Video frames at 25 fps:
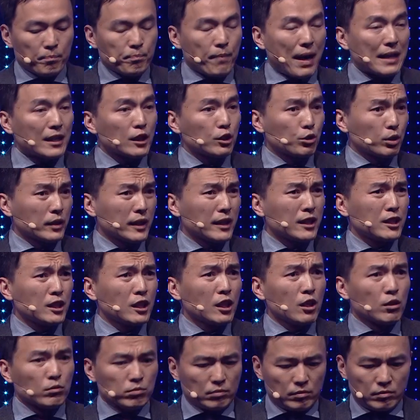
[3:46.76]
By the
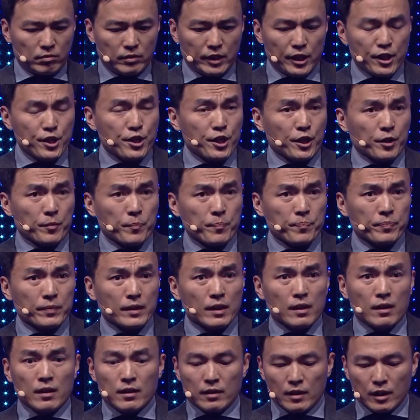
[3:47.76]
traditional teaching,
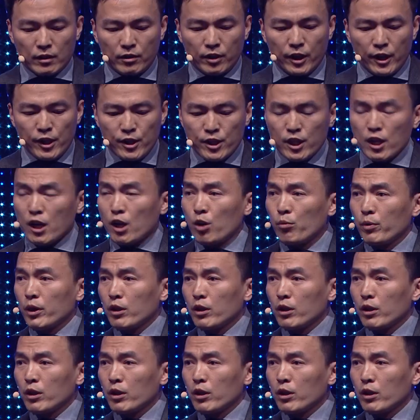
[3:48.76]
the teacher